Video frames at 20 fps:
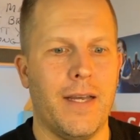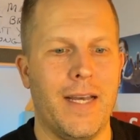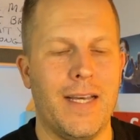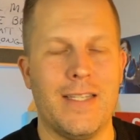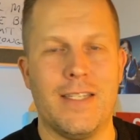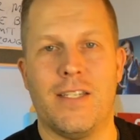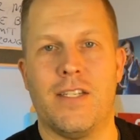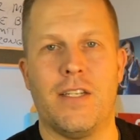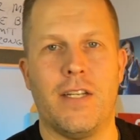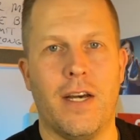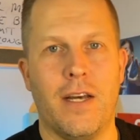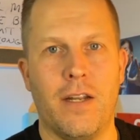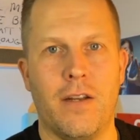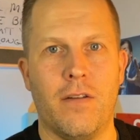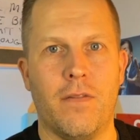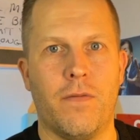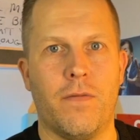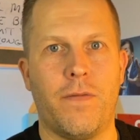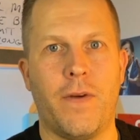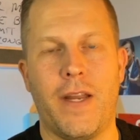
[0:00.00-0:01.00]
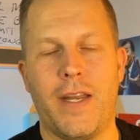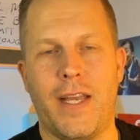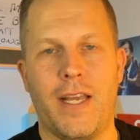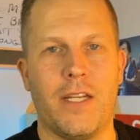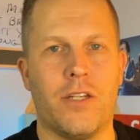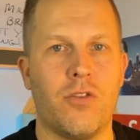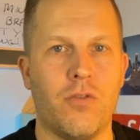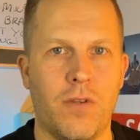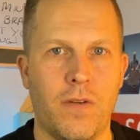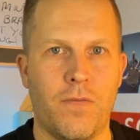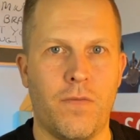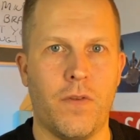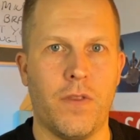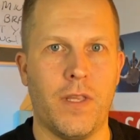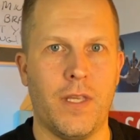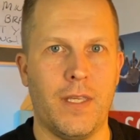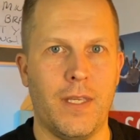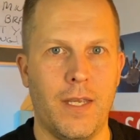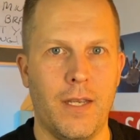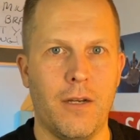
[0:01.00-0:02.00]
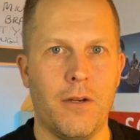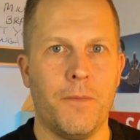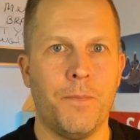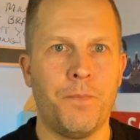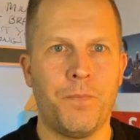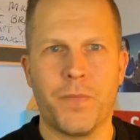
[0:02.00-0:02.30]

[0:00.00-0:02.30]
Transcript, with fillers: has done financially for the year.